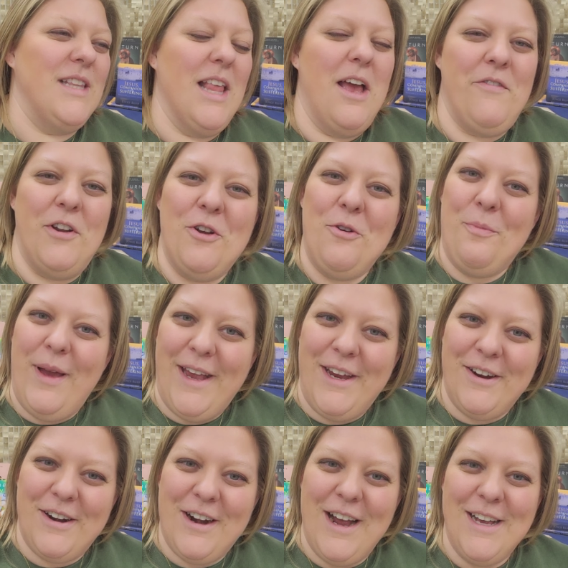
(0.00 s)
love and obey
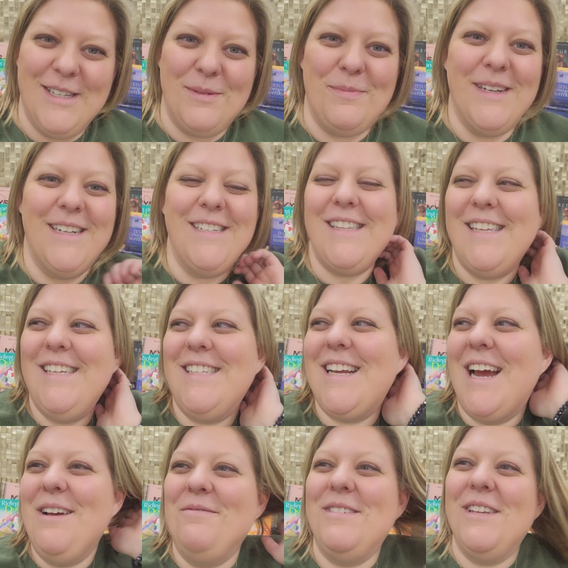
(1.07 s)
your husbands, these
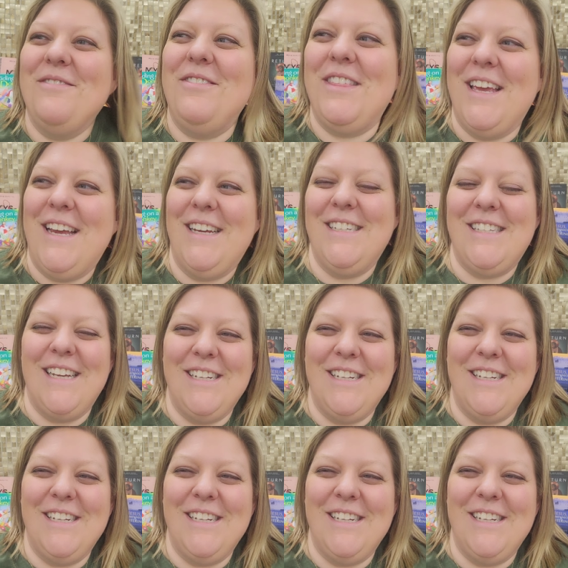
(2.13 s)
types of things.